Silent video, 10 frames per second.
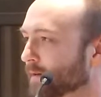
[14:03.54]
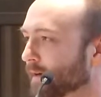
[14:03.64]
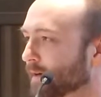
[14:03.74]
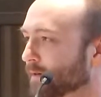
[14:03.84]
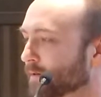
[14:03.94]
to
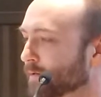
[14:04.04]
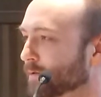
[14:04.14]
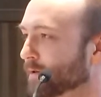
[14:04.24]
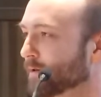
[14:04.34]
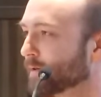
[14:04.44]
get
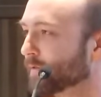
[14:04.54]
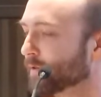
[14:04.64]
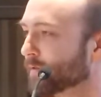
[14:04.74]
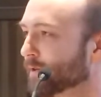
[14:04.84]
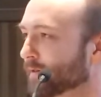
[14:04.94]
through a whole
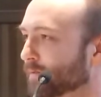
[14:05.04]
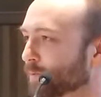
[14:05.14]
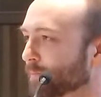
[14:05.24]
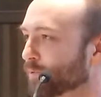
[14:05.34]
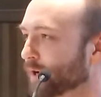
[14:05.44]
service
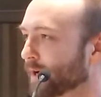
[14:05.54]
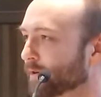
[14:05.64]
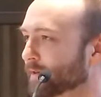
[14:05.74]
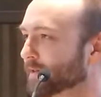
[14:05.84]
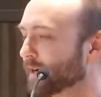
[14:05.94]
with prayer
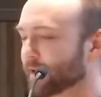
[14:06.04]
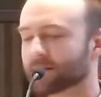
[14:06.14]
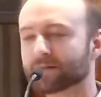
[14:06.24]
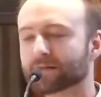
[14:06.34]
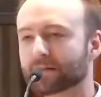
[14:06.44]
in the
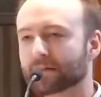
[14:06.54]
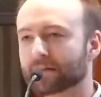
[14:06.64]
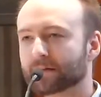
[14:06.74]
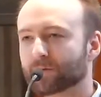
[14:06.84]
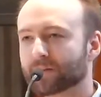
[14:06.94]
title
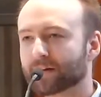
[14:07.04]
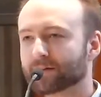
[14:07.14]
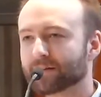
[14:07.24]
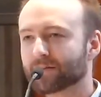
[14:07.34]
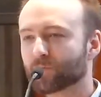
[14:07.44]
without
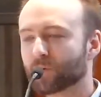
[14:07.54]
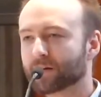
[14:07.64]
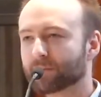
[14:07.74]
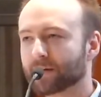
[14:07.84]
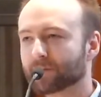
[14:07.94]
at least
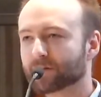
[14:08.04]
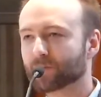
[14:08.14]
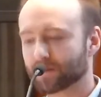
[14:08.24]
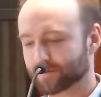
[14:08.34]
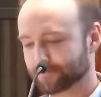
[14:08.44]
one Bible
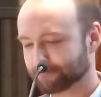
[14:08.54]
quote.